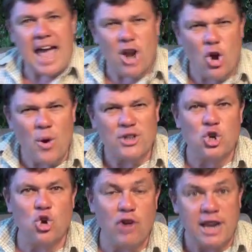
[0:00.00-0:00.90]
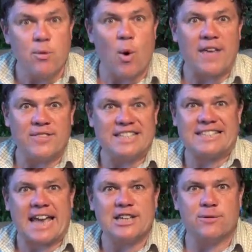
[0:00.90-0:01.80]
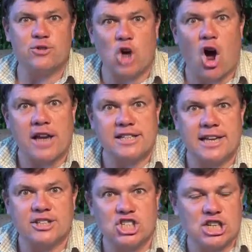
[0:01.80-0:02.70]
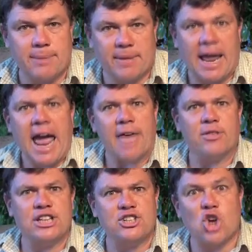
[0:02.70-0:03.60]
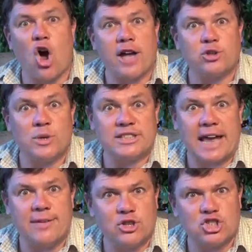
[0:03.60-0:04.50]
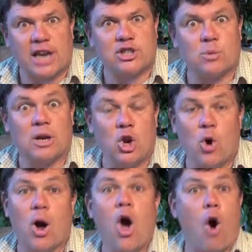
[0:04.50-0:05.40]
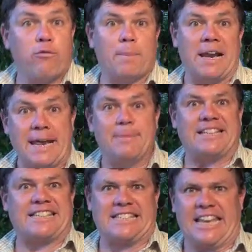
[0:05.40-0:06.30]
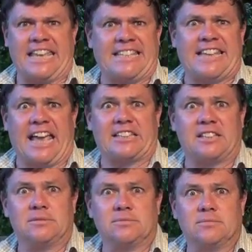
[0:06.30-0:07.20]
And who has sugar anyway in these days of dieting and slimming and the desire to attain the sexual allure of a bulimic stick insect?